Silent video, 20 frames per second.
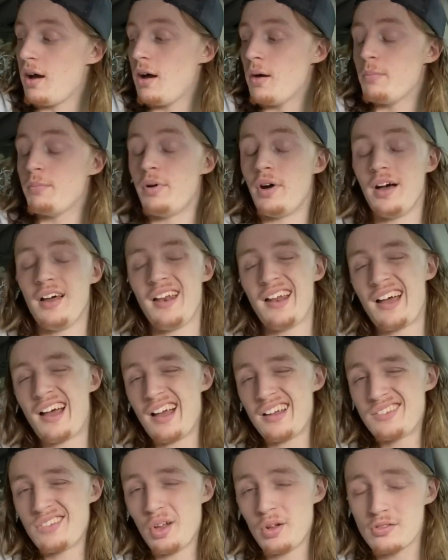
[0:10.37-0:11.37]
but
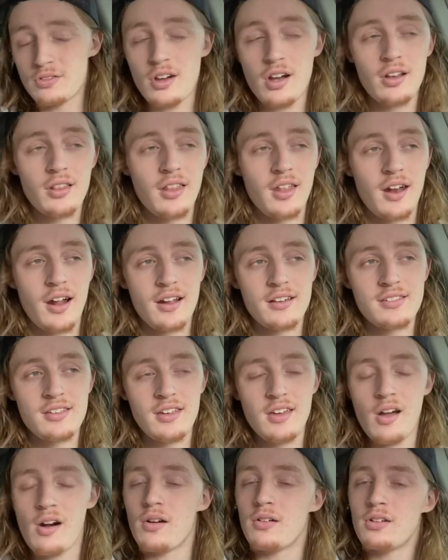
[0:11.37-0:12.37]
I told y'all that I'd
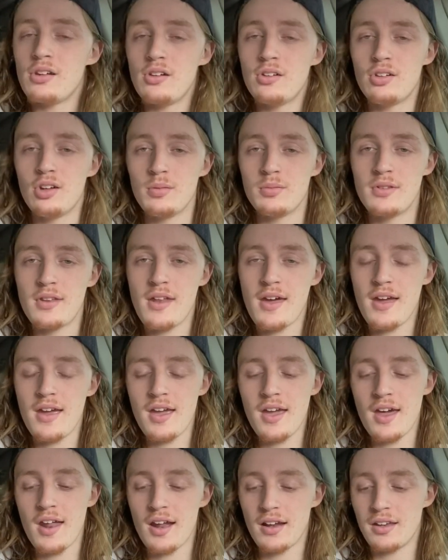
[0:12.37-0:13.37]
see y'all on YouTube
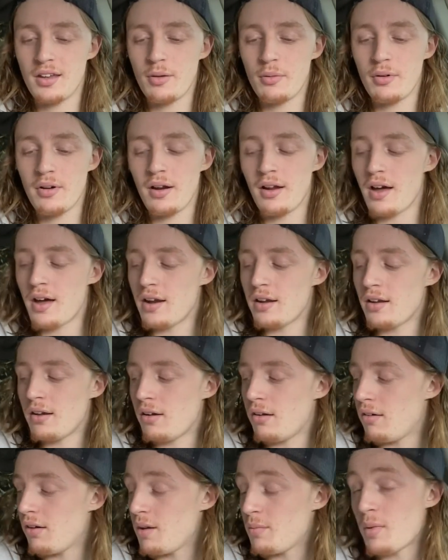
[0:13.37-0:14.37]
today, and I didn't want to lie to
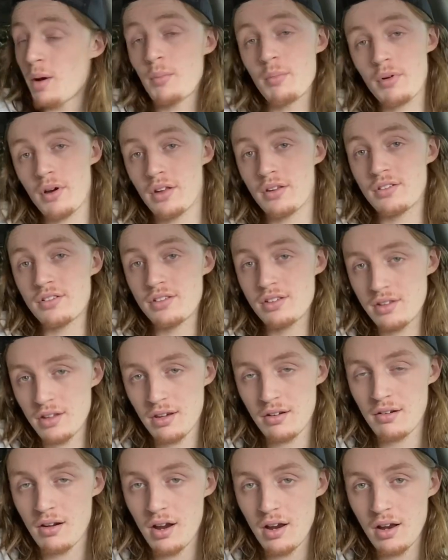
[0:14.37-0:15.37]
y'all, and my brother's
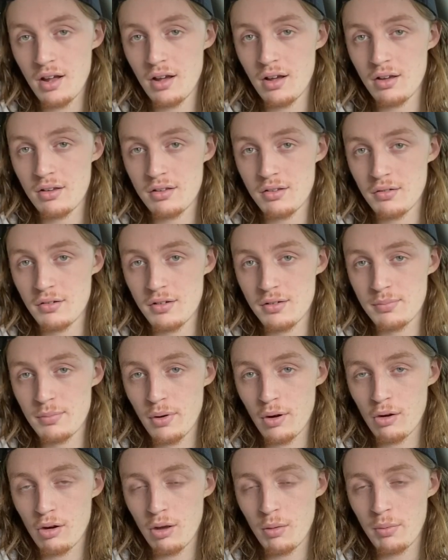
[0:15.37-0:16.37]
sick right now, so he's
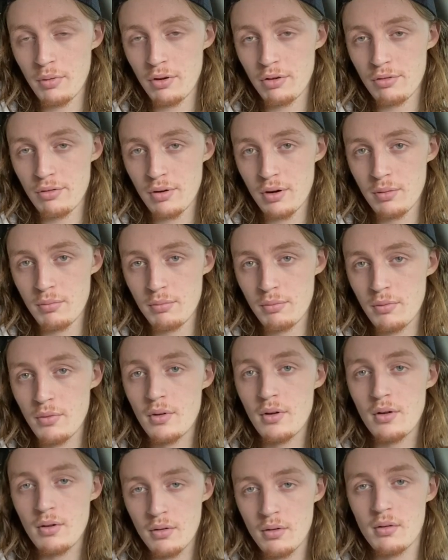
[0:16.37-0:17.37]
burrowed up in his
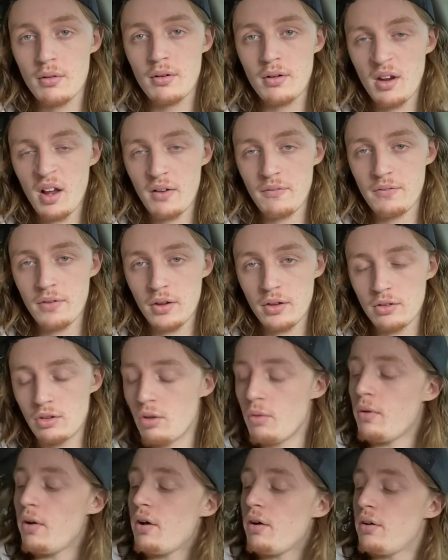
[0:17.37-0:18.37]
room, not feeling
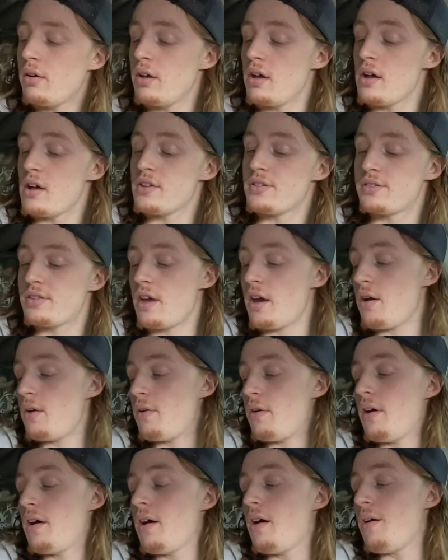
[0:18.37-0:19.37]
too well.
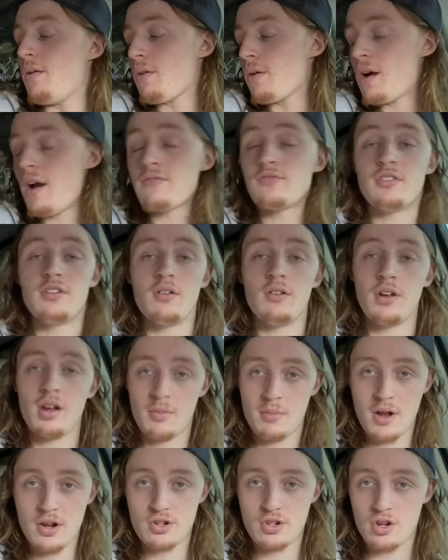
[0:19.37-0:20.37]
So, we're gonna have to do it in
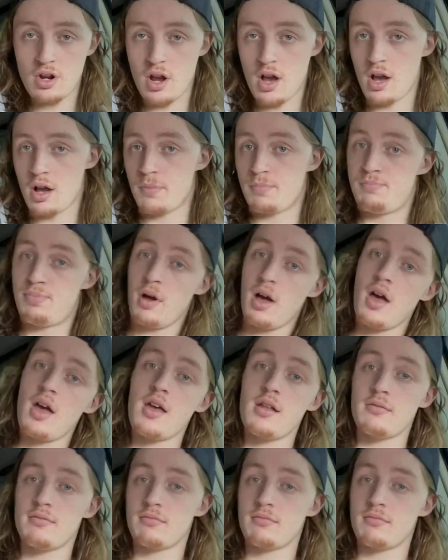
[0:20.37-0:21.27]
my truck, but